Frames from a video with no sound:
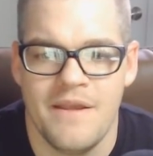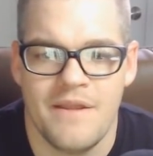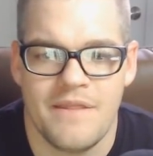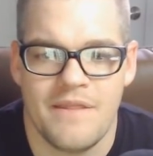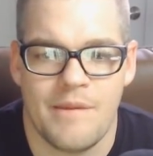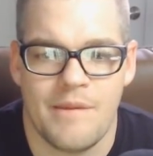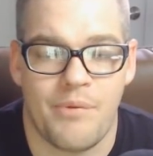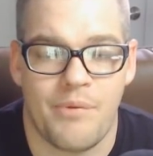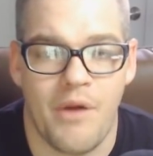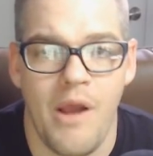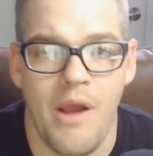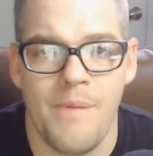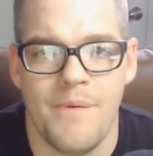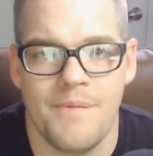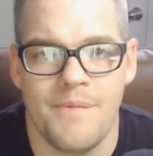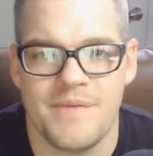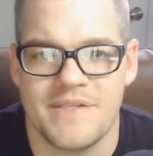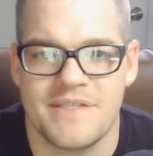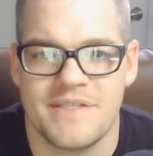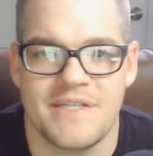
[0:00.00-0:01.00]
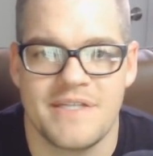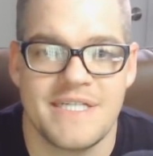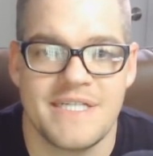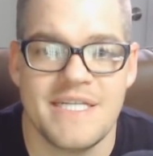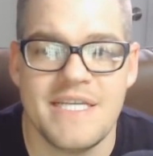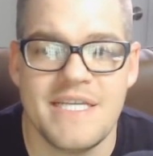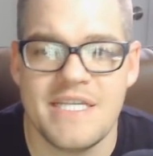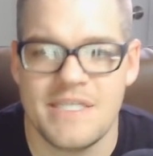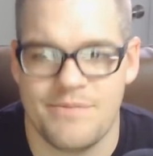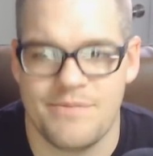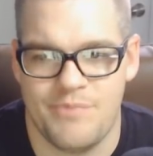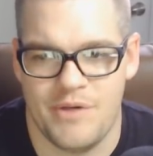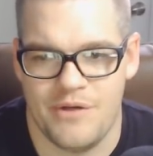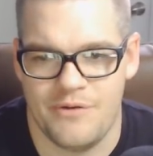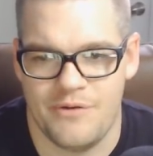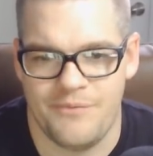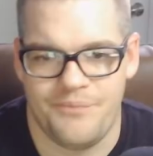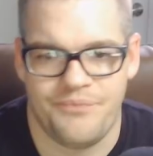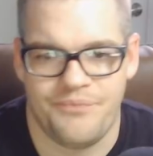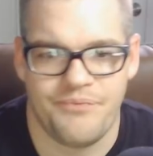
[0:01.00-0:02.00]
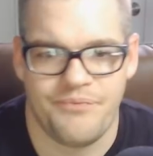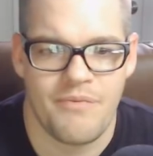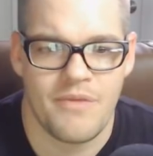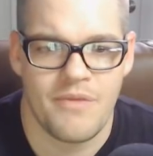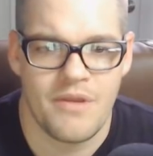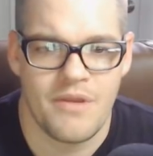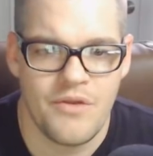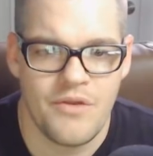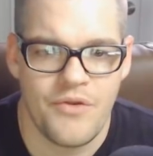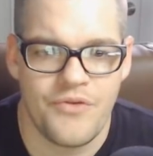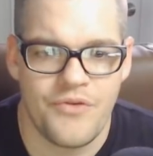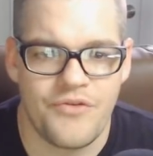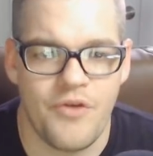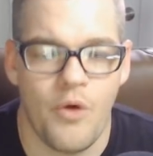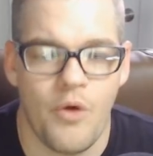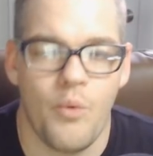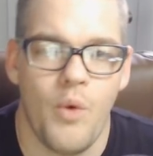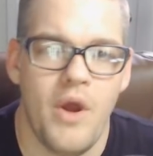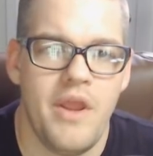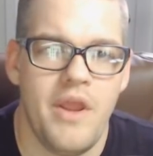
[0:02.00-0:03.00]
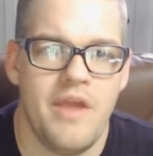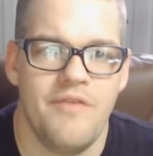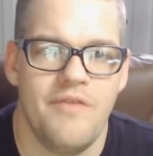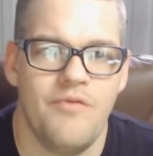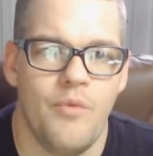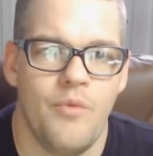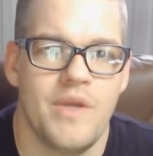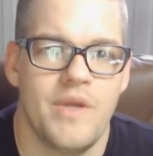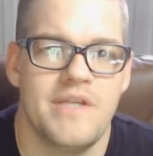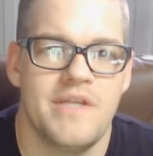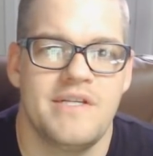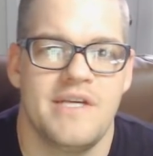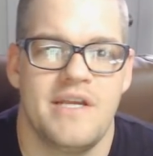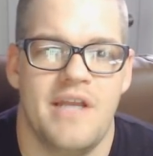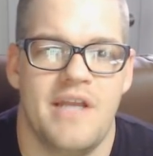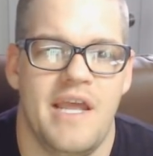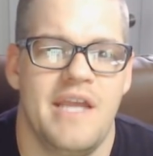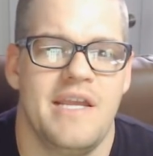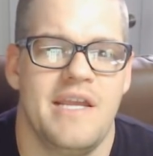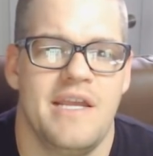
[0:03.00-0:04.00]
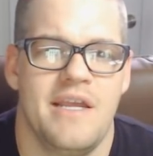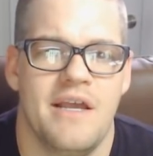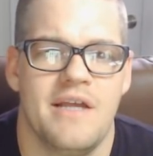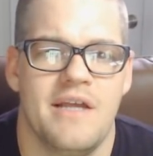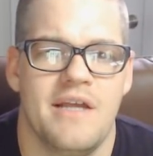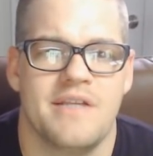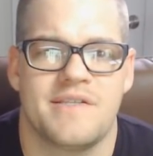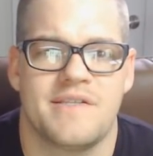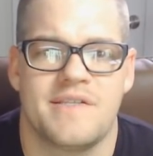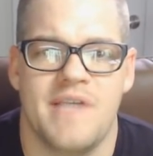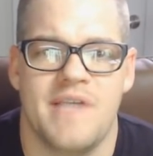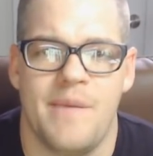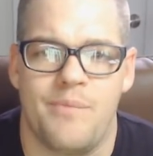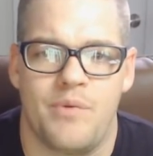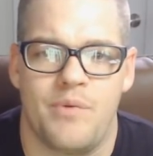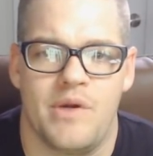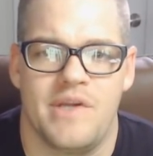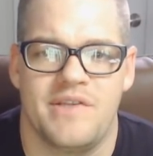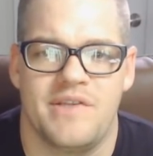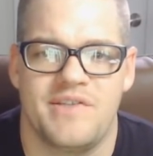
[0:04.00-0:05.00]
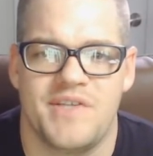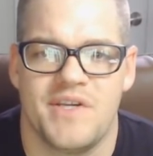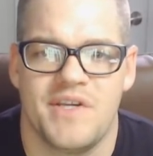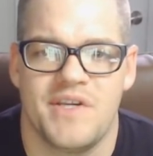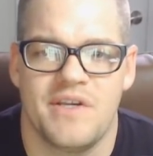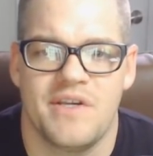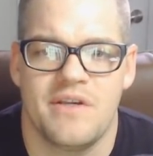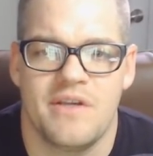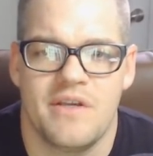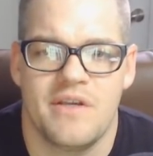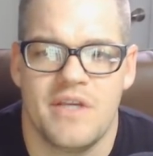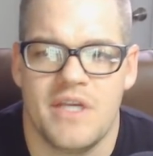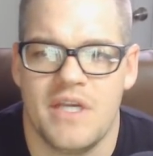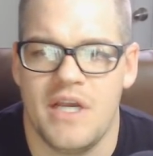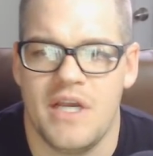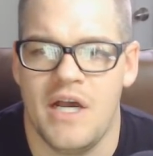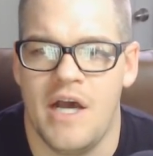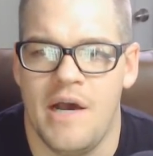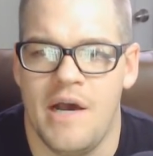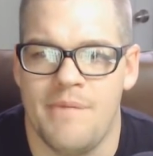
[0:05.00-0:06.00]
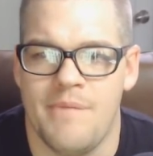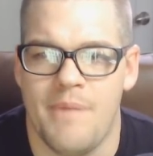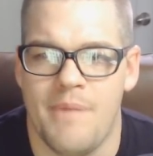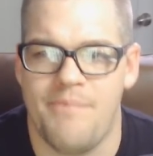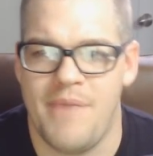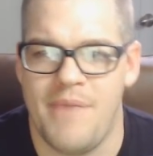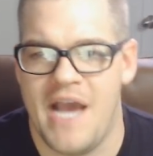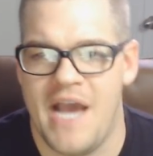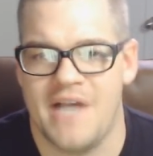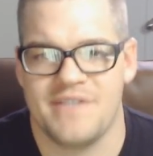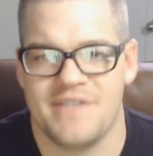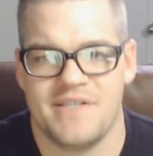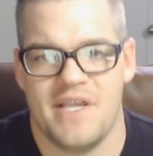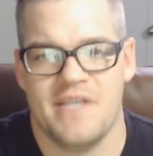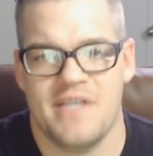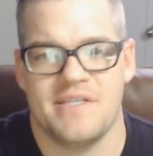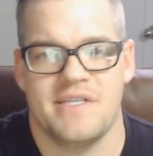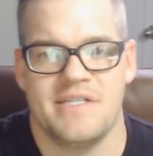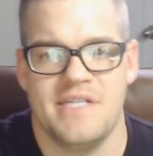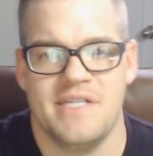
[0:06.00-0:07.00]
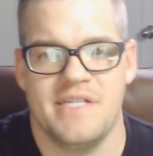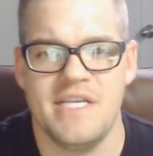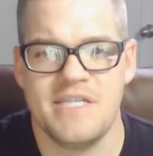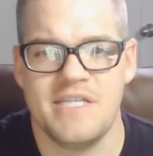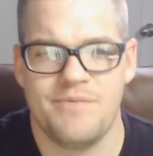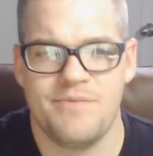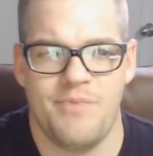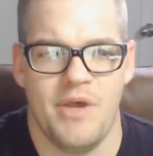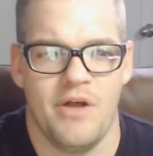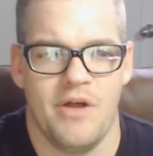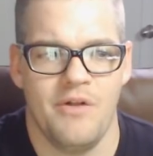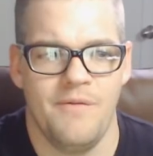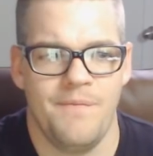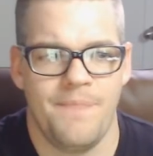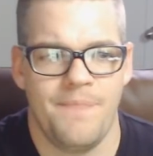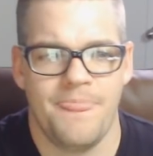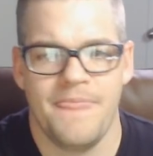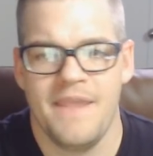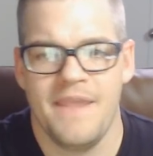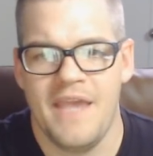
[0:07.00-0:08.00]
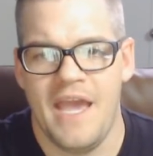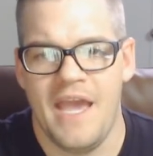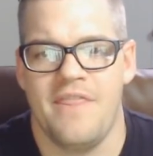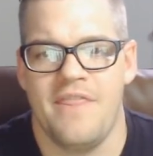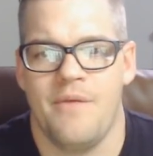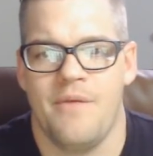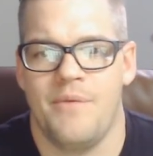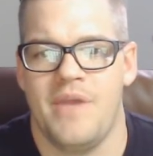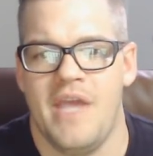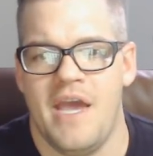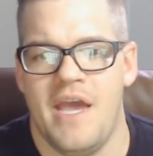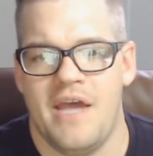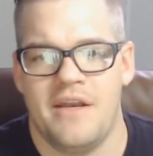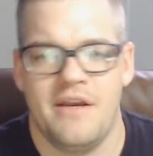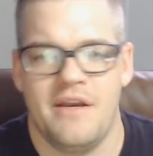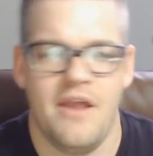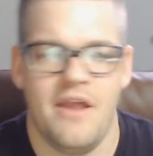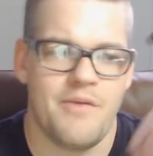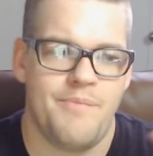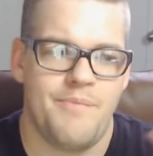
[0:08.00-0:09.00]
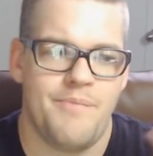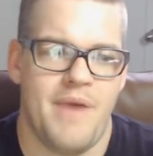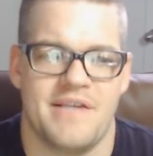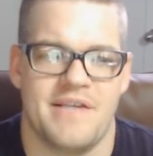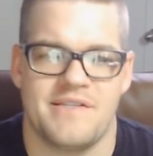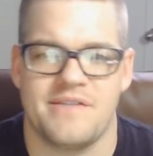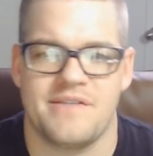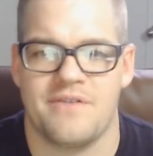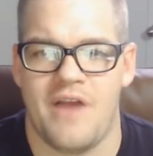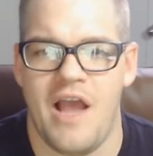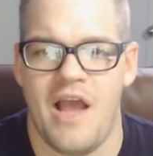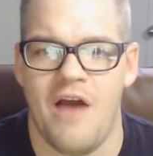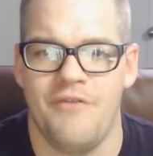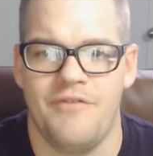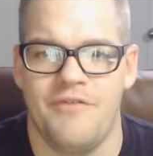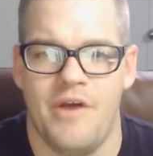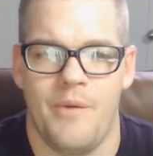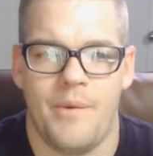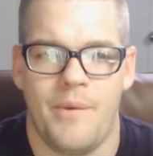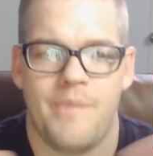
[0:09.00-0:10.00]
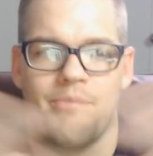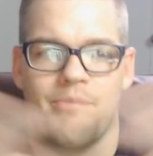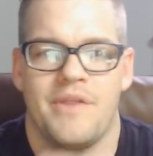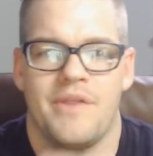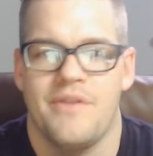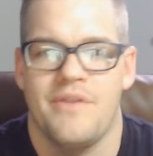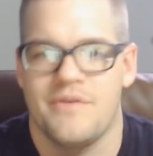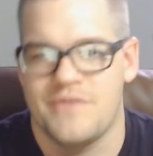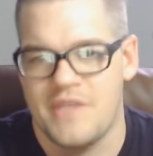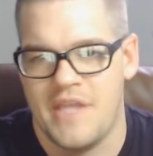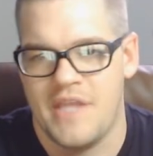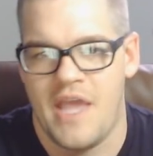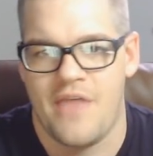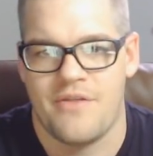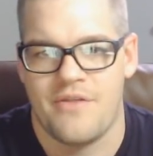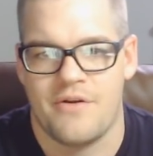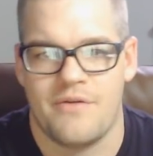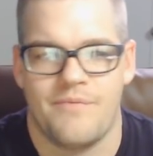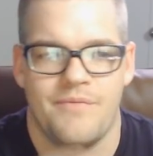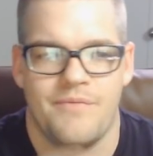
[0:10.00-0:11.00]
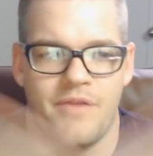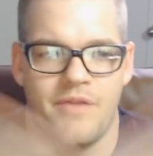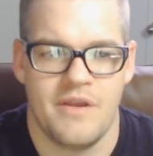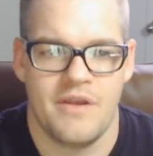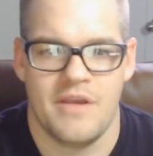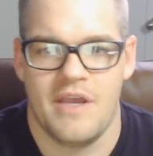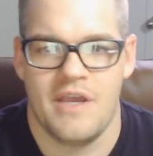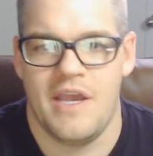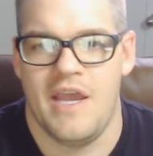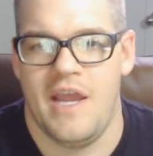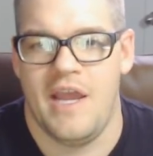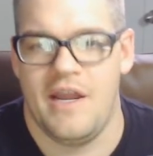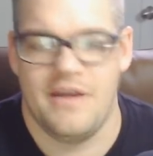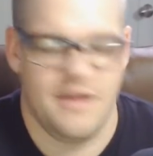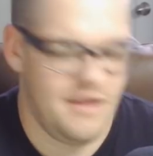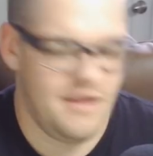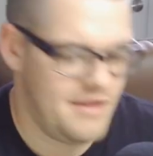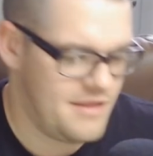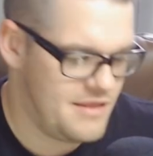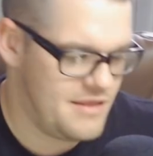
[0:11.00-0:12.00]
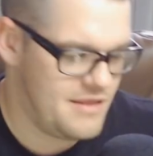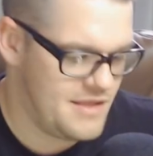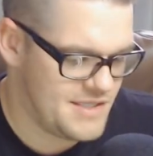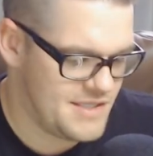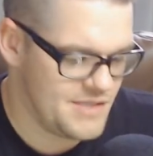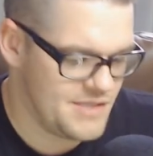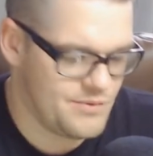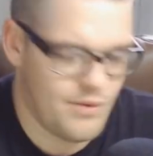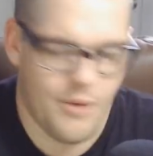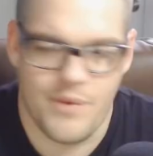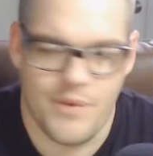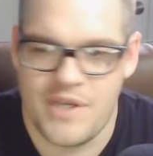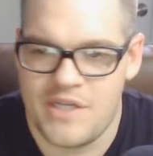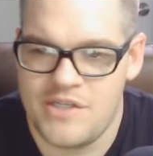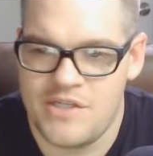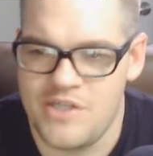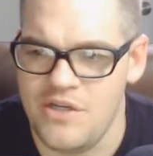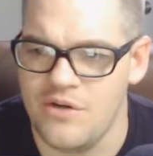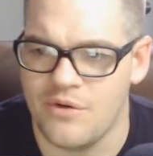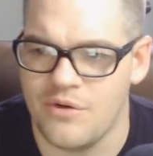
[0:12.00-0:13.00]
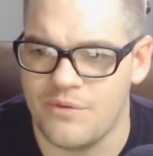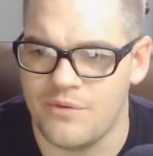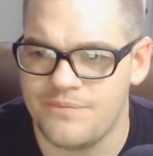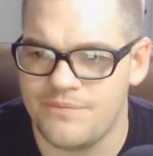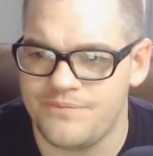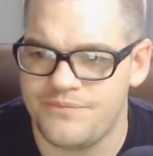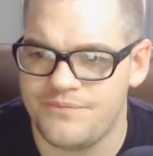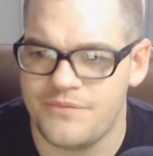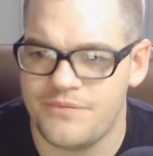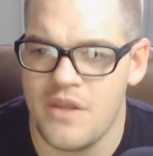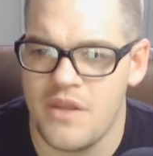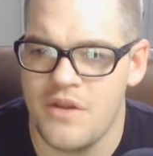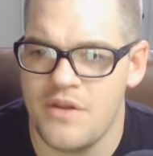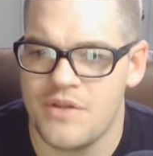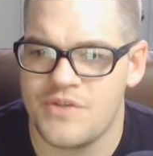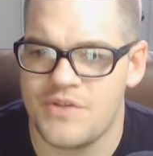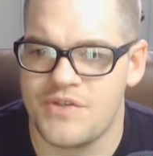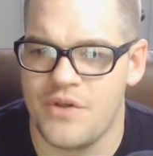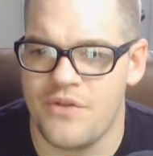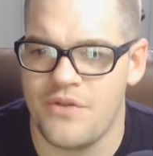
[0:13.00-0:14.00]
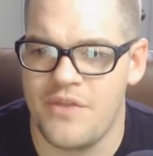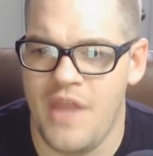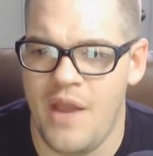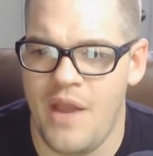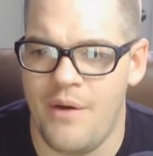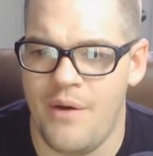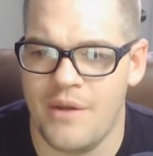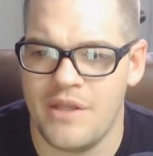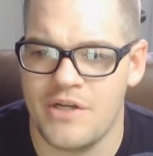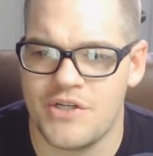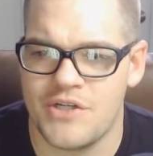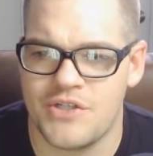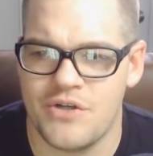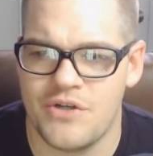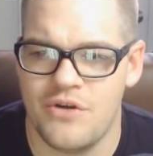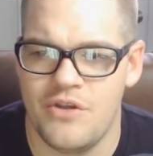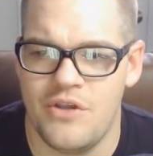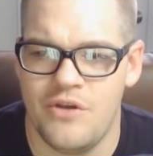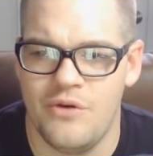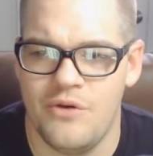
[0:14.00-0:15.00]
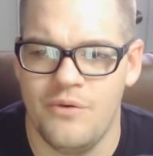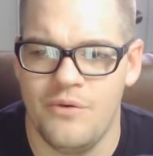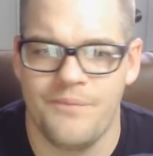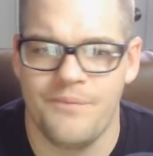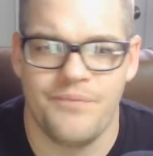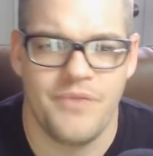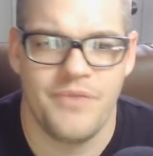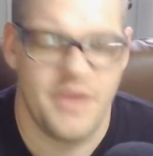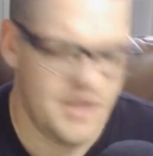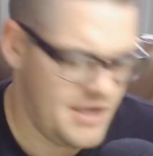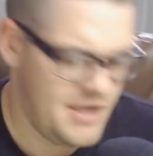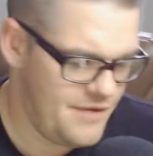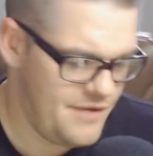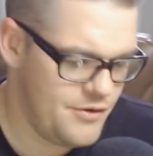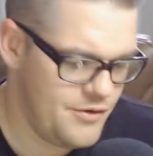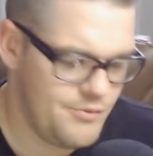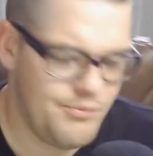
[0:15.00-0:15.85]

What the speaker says: The problem is the D-spill. So what if we did a separate pass as a D-spill, and then we had another pass as our alpha, and we bring those together? And this is what we can do. So now I'm going to show you, if you